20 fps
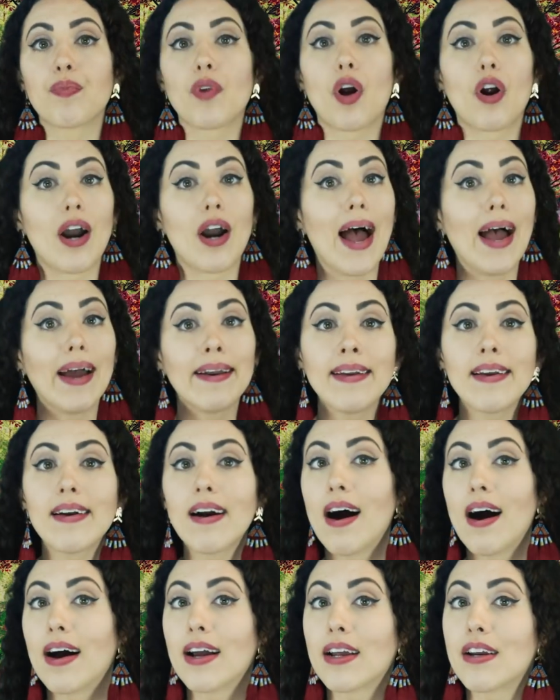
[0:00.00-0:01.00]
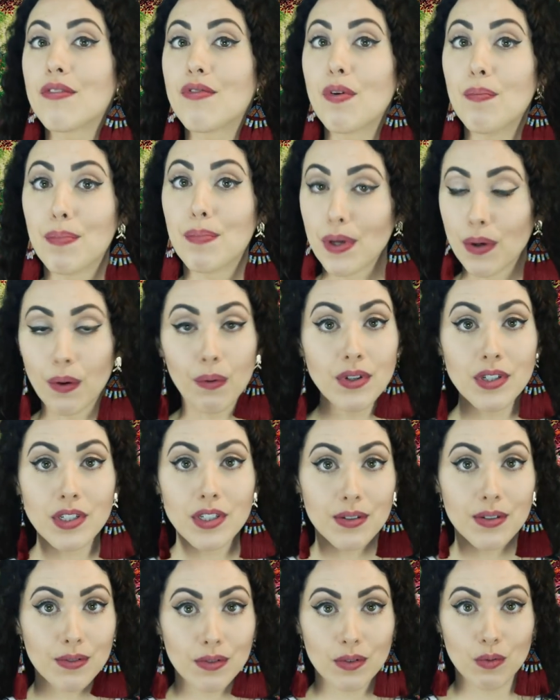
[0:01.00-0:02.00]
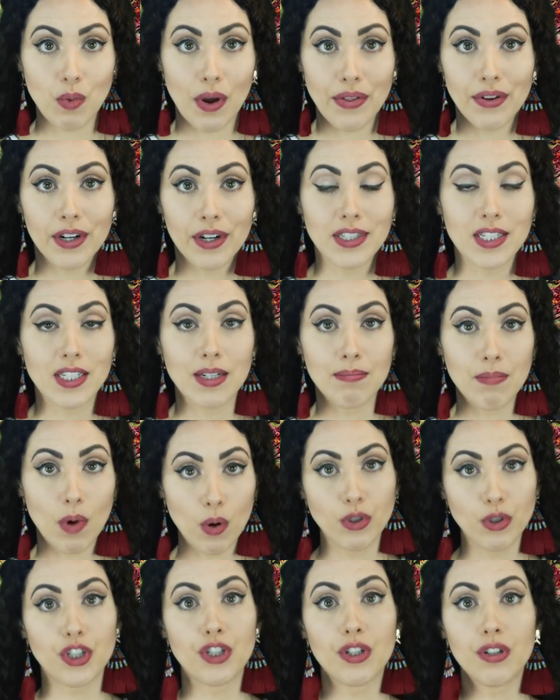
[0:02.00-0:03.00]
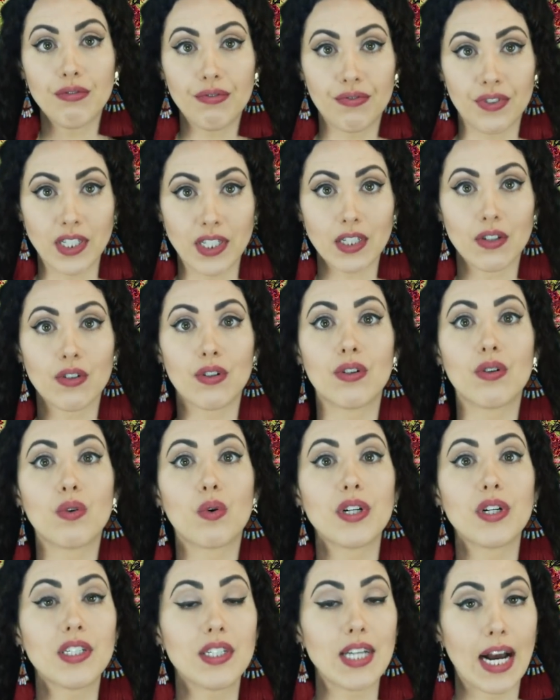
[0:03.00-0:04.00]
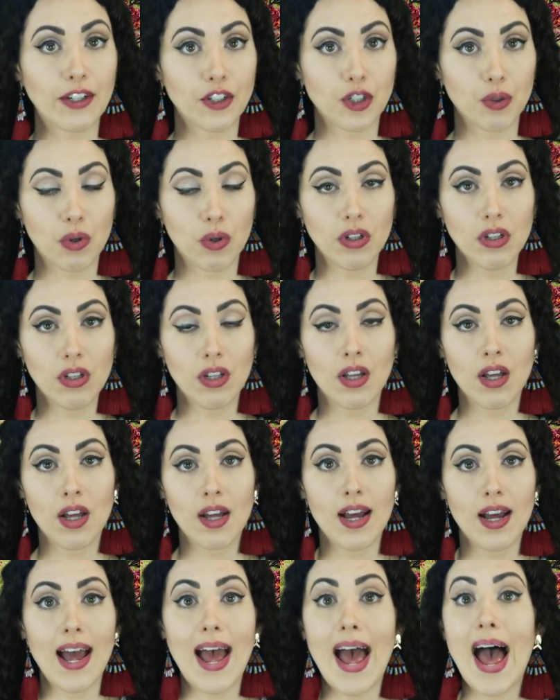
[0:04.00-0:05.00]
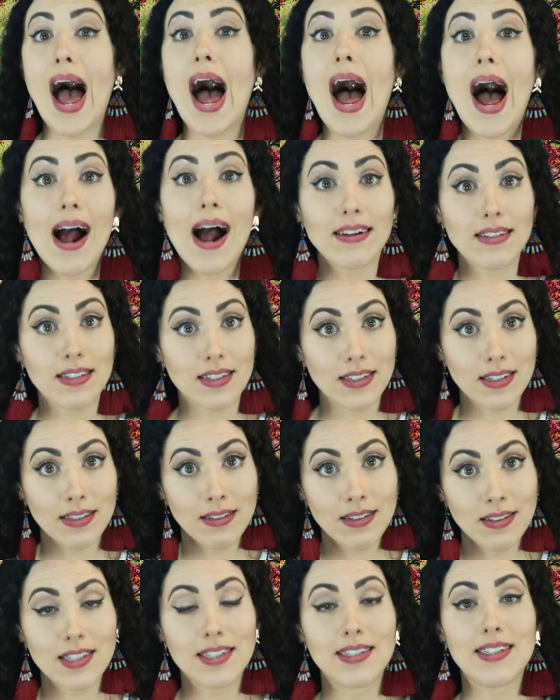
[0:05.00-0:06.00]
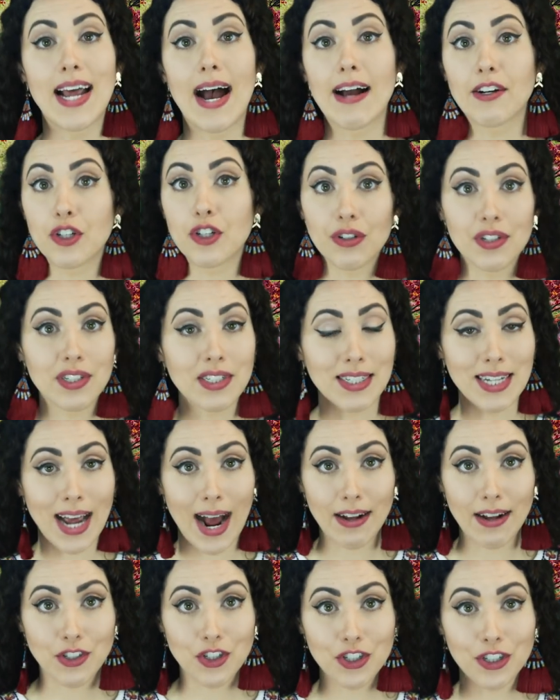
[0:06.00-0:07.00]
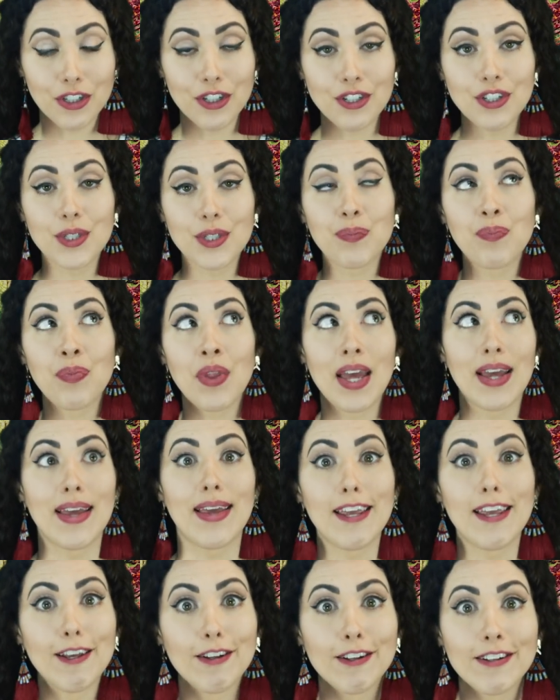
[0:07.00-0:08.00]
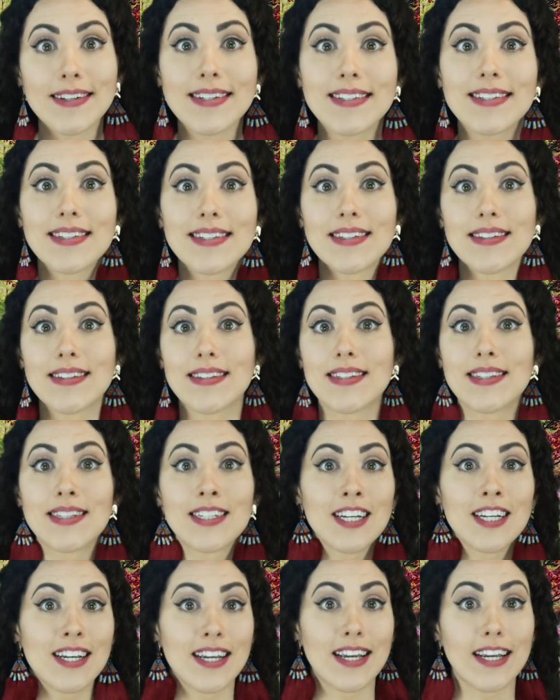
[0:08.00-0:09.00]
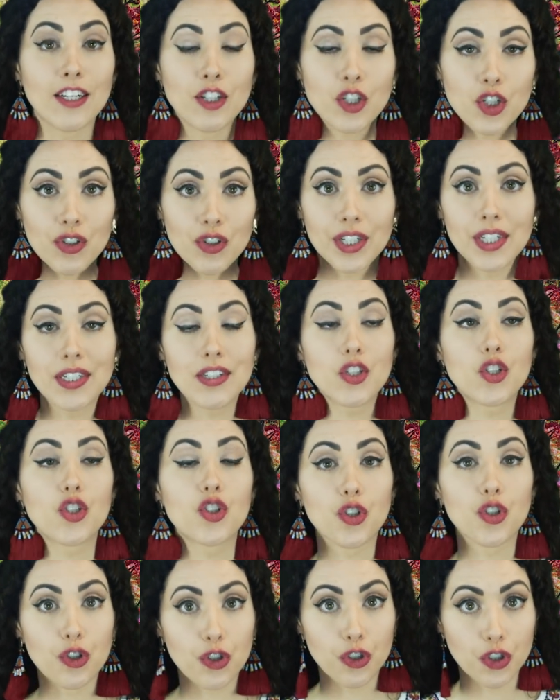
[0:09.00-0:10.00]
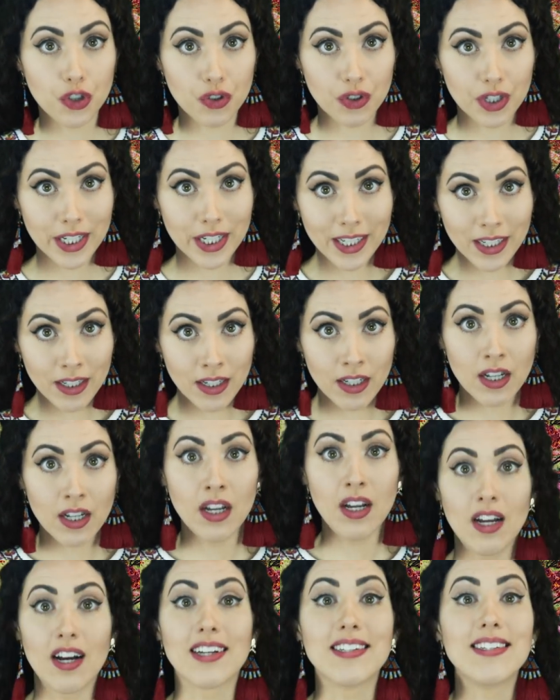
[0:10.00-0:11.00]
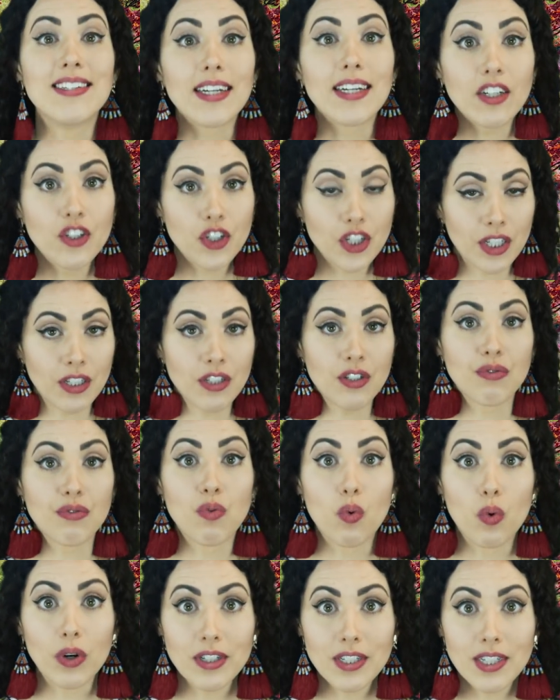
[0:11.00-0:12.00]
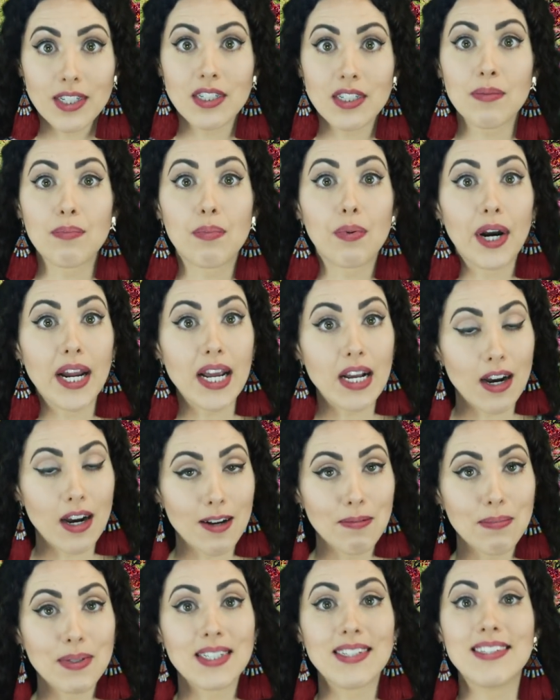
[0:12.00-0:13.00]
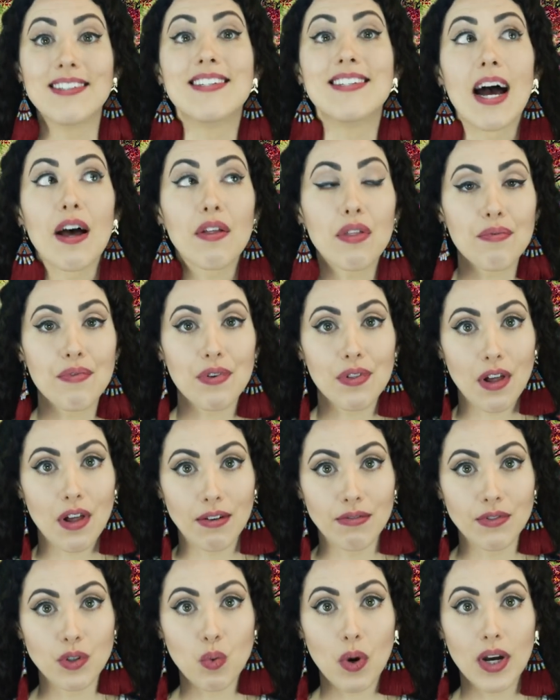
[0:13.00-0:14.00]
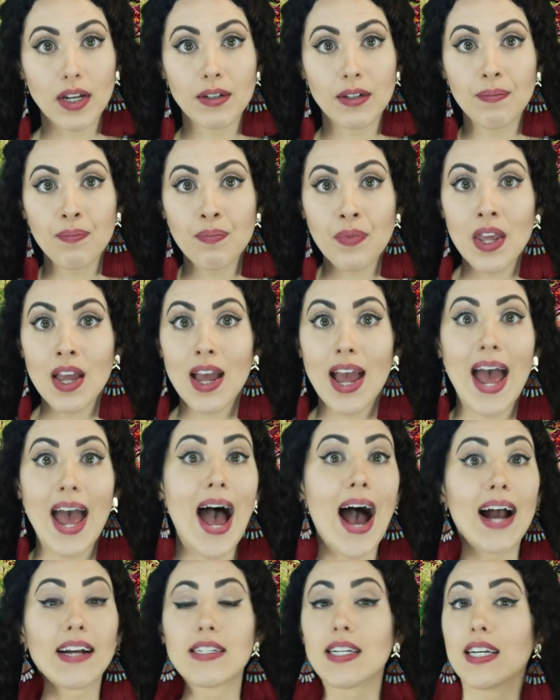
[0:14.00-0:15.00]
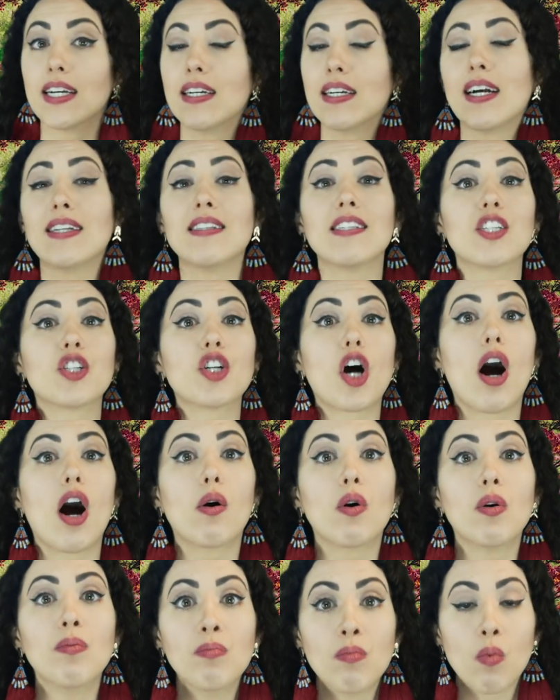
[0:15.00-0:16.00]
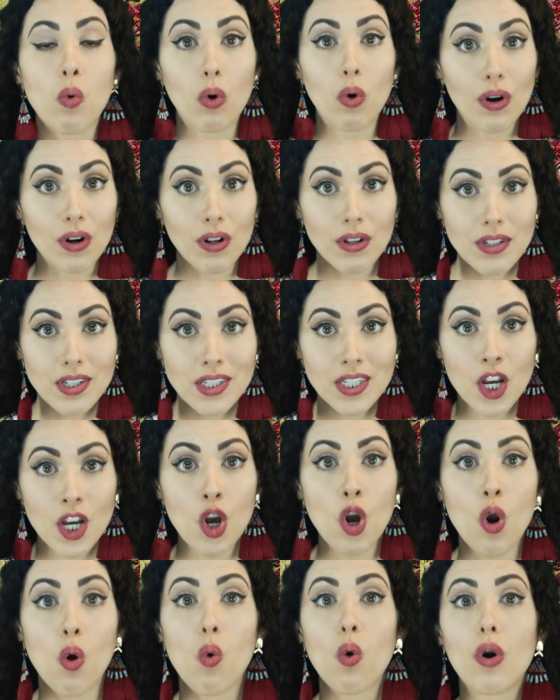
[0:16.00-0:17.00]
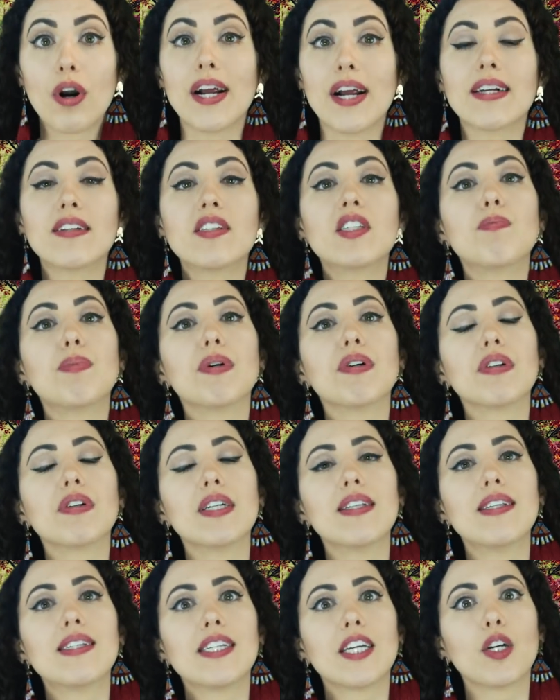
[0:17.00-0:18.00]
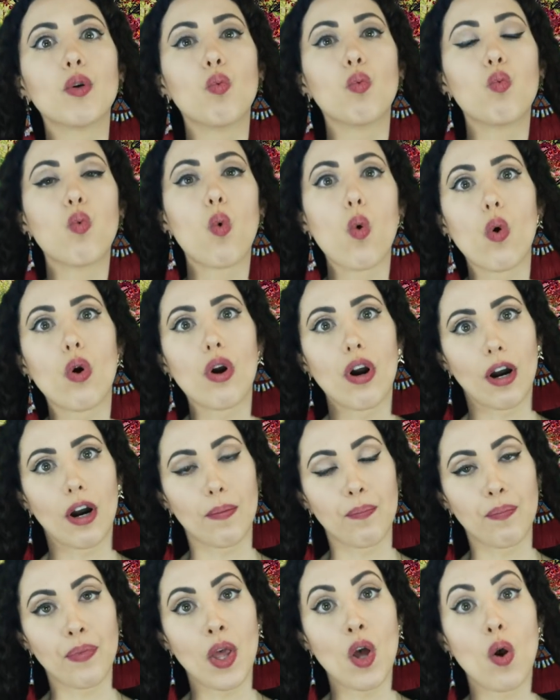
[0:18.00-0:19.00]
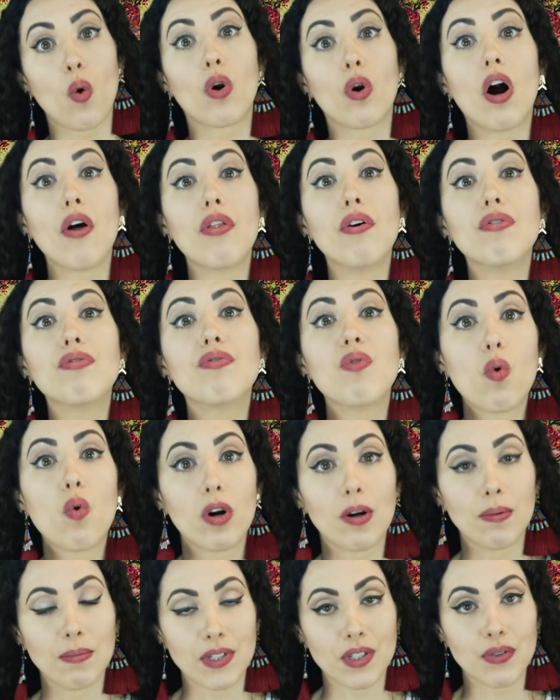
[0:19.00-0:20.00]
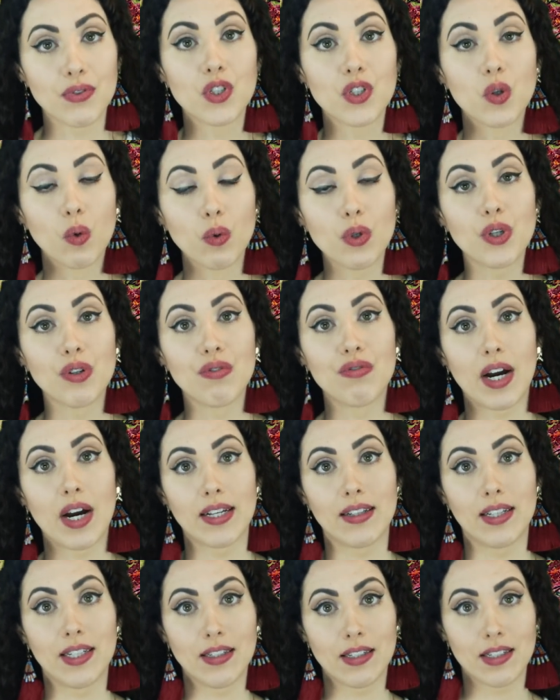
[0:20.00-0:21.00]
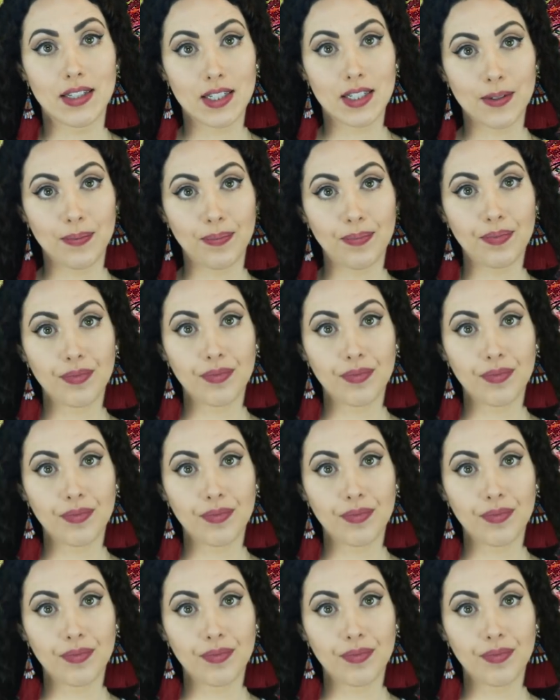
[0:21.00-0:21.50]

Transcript: are any kind of abuse, whether it's emotional, physical, or sexual, accidents, natural disasters, illnesses, injuries, surgery, addiction, divorces and breakups, death of a loved one, acting against our morals, or experiencing war or other forms of social violence.